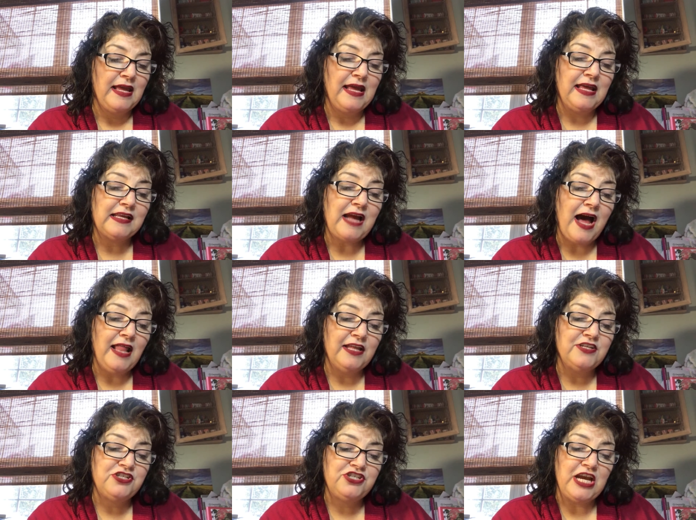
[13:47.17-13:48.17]
In
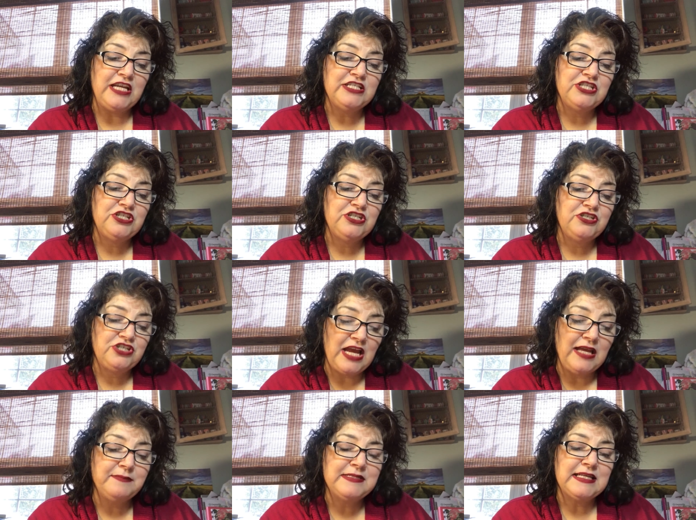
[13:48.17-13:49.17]
college, Jane,
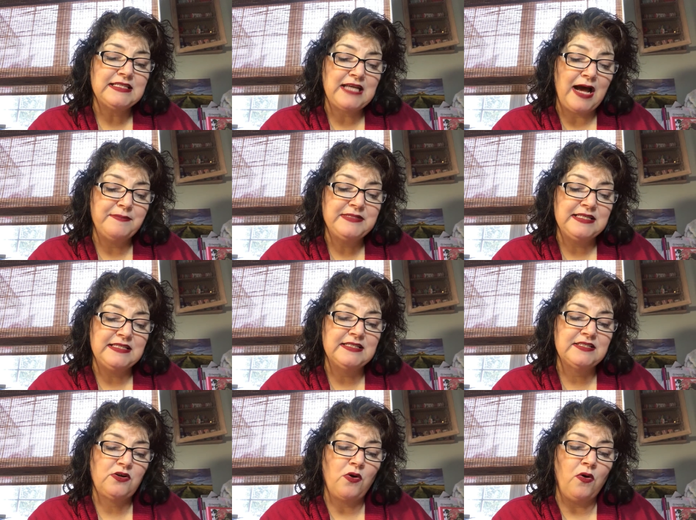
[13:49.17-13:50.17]
James
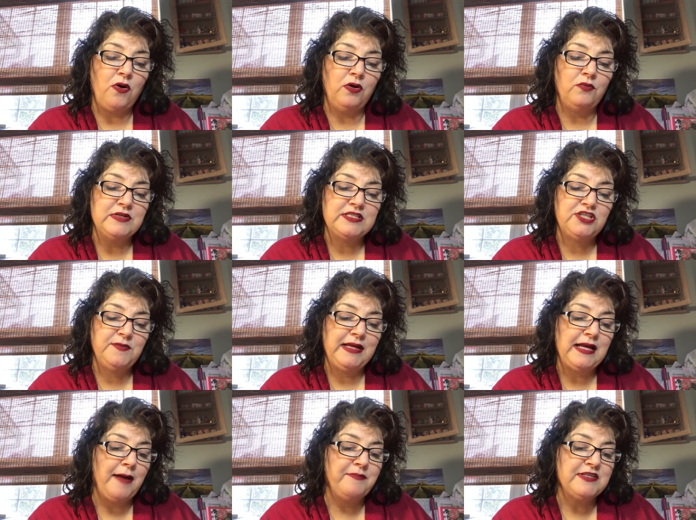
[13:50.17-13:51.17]
Dobson's goal was to
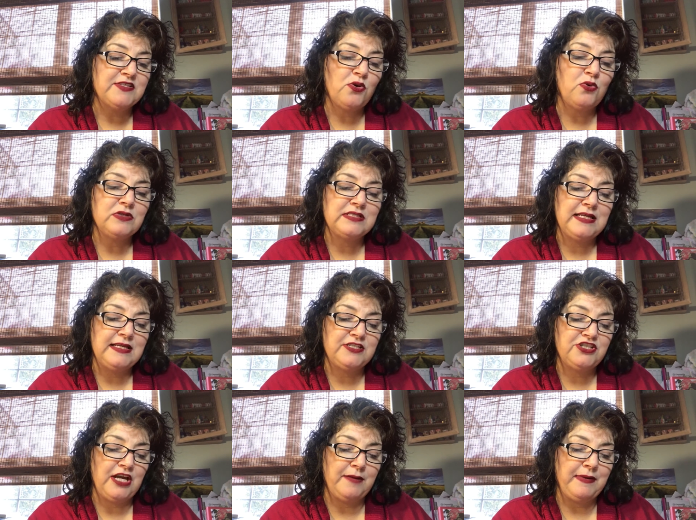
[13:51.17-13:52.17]
become the school's tennis
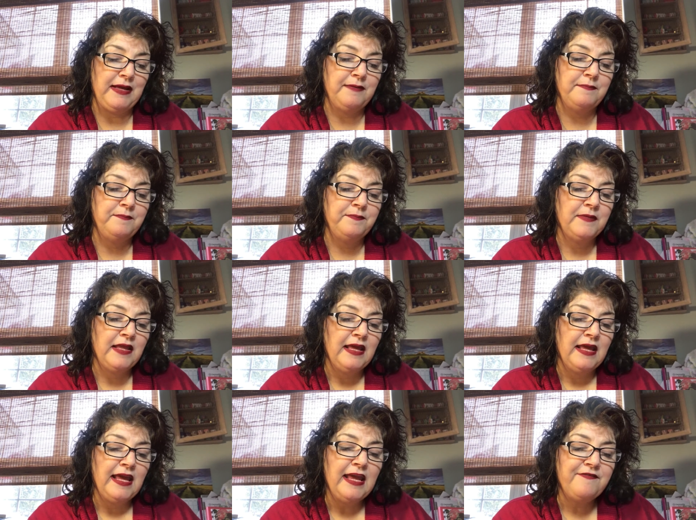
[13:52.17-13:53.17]
champion.
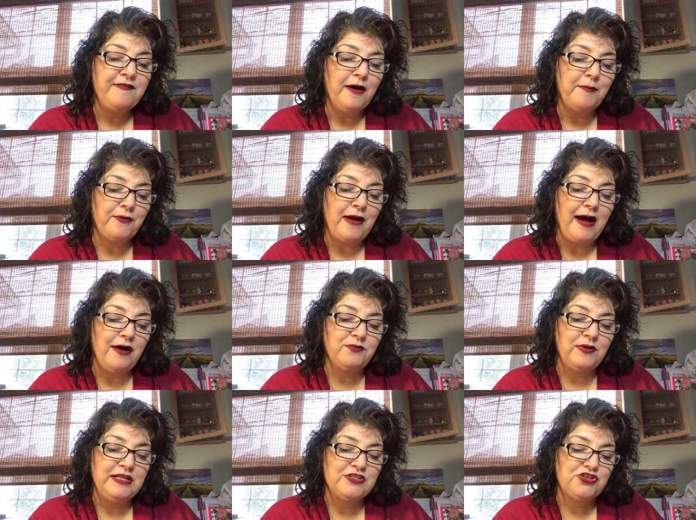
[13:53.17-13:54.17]
He felt proud
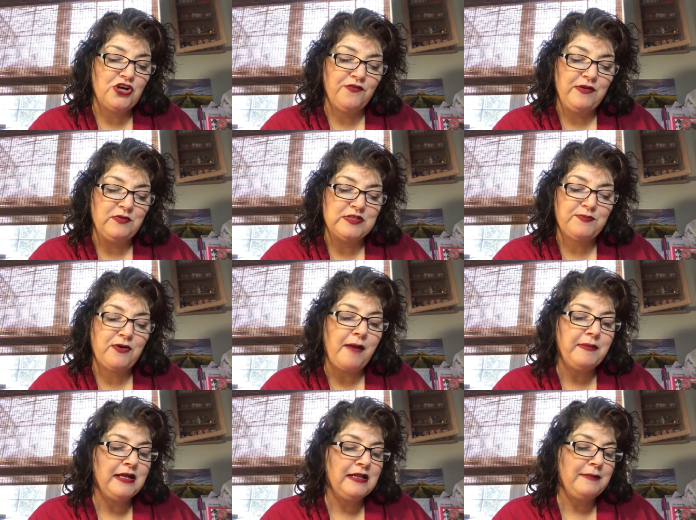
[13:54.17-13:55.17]
when his trophy was
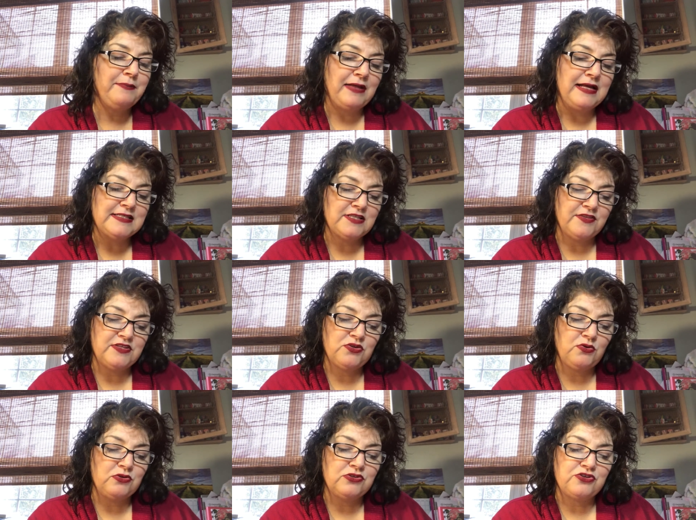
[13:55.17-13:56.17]
prominently placed on the
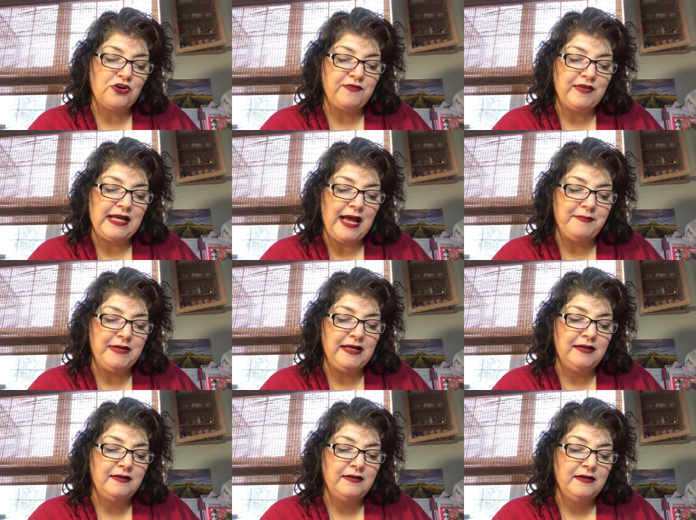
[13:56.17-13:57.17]
school's trophy cabinet.
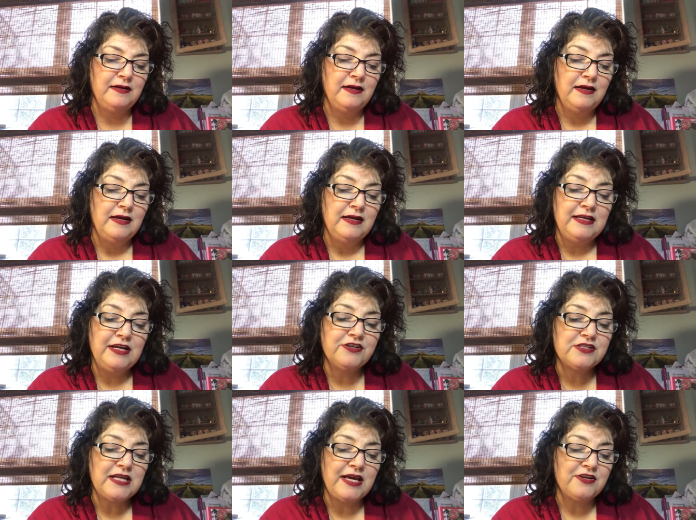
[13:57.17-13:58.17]

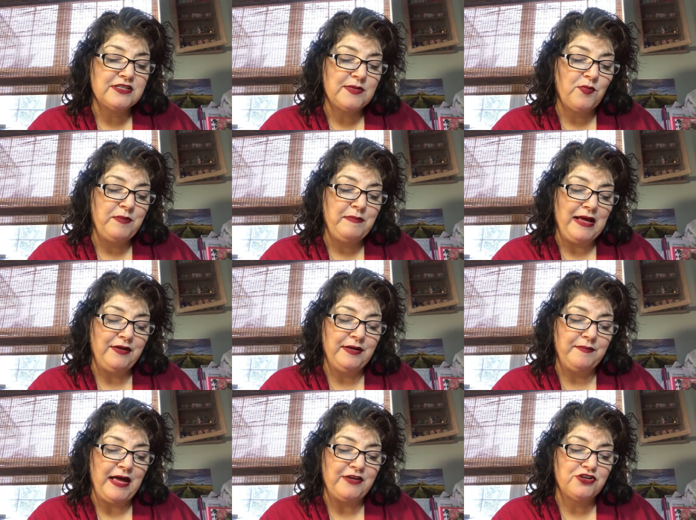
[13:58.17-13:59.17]
Years later, someone mailed
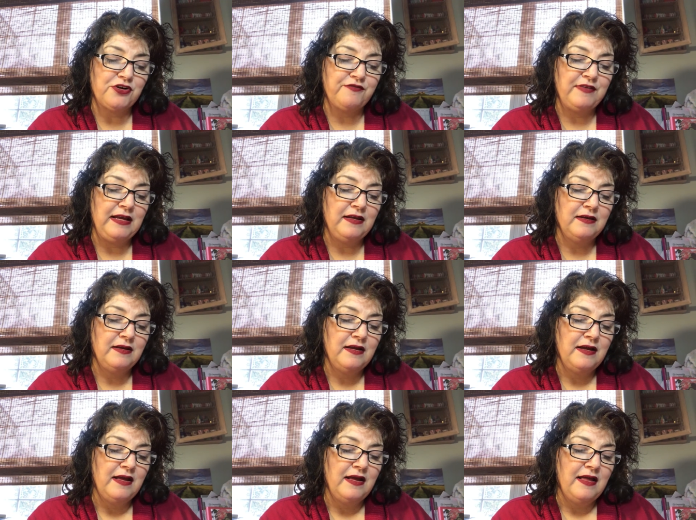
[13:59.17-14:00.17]
him that trophy.
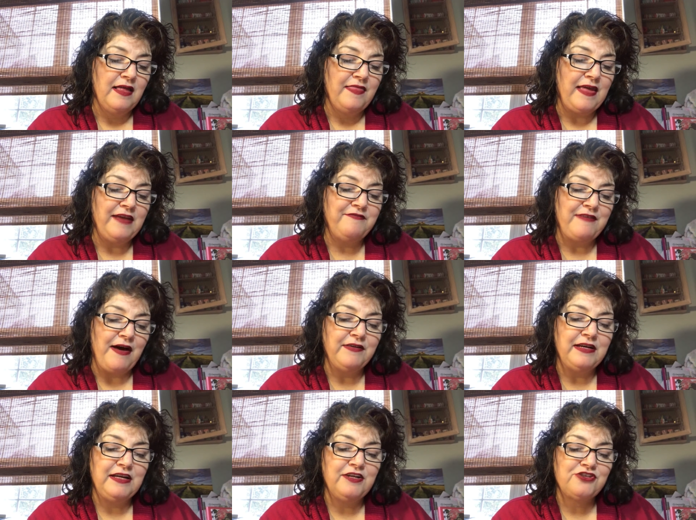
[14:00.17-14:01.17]
They had found
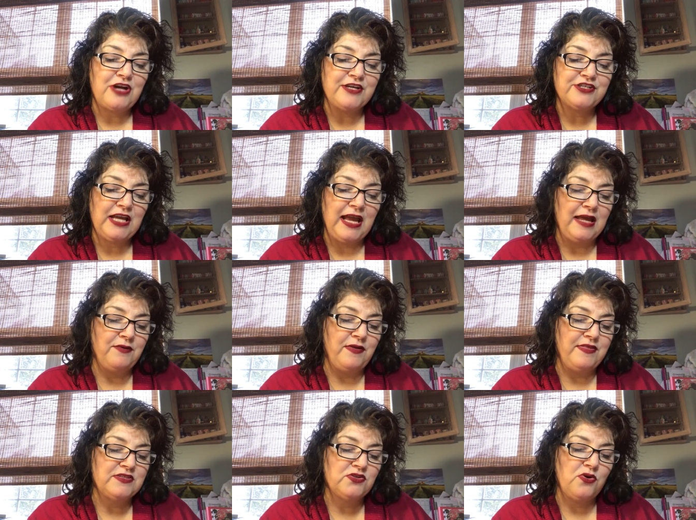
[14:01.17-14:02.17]
it in a trash can
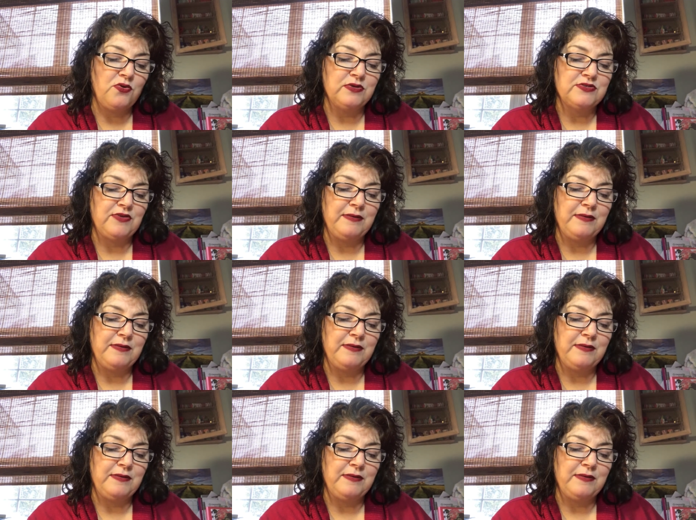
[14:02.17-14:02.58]
when the school was